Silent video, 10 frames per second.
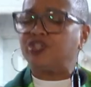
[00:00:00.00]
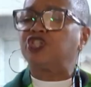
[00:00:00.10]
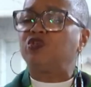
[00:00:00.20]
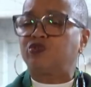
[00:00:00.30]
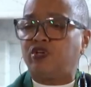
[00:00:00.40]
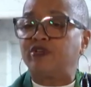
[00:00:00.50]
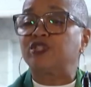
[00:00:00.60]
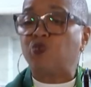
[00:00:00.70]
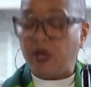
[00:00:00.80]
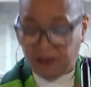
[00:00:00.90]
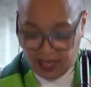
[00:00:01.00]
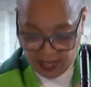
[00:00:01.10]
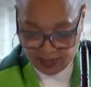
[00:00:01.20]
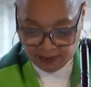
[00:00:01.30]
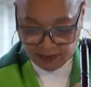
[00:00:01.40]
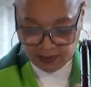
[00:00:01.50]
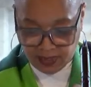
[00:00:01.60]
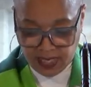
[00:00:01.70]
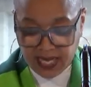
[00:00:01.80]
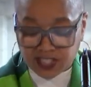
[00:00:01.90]
children are swimming in.
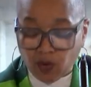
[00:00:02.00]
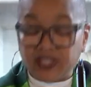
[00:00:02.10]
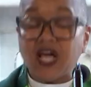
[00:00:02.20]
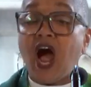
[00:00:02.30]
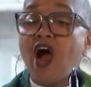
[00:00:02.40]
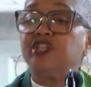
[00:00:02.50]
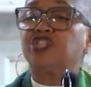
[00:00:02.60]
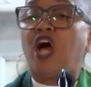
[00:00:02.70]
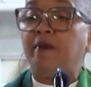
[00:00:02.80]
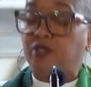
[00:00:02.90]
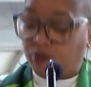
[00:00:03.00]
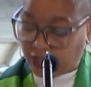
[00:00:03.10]
So it's our job to